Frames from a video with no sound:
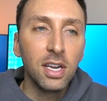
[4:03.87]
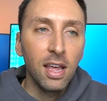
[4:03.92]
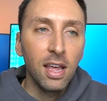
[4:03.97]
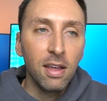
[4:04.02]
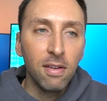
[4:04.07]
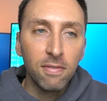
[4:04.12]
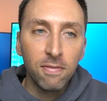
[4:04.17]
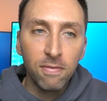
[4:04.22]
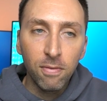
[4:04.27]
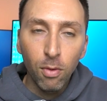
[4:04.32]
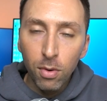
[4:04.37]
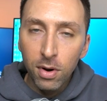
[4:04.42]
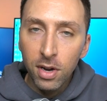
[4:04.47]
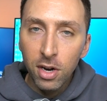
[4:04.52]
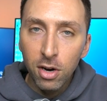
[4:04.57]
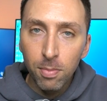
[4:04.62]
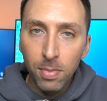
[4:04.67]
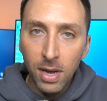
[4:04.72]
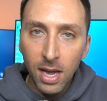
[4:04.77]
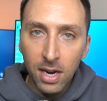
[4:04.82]
a
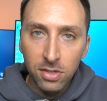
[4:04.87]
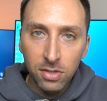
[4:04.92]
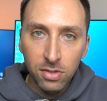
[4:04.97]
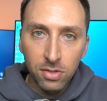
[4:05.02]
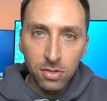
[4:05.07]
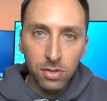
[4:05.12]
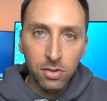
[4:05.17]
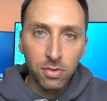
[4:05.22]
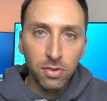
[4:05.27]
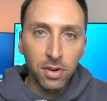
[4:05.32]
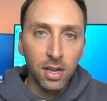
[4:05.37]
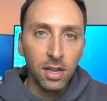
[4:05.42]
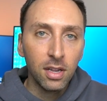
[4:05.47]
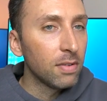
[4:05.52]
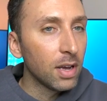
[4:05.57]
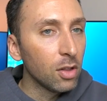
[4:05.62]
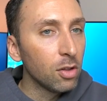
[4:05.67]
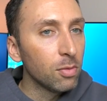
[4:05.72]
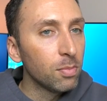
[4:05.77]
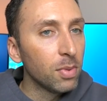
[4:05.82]
four-year bachelor's degree
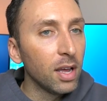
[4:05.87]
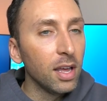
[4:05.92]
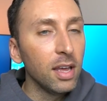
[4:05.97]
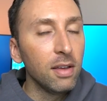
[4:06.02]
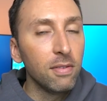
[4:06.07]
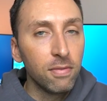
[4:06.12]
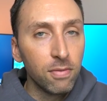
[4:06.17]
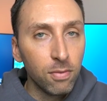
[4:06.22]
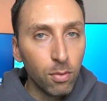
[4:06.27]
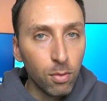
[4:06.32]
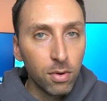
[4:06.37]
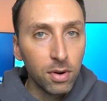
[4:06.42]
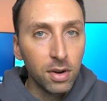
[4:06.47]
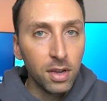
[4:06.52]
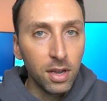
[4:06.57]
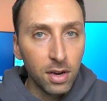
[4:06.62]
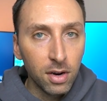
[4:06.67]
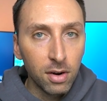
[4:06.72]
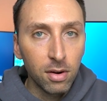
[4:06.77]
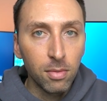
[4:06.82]
followed by a
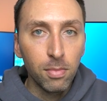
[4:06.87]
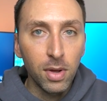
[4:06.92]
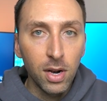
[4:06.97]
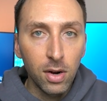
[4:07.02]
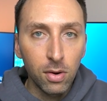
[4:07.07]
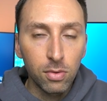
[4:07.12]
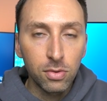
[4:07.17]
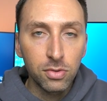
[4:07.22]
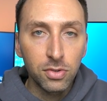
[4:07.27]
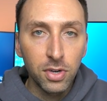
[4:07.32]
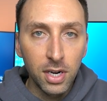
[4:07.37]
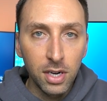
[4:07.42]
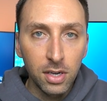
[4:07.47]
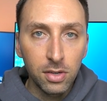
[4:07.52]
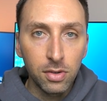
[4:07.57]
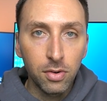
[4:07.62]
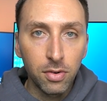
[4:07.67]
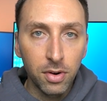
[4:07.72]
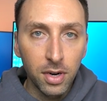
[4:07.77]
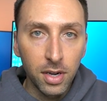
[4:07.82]
four-year medical
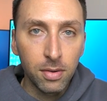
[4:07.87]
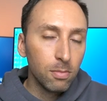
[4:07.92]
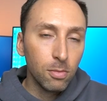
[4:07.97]
training degree.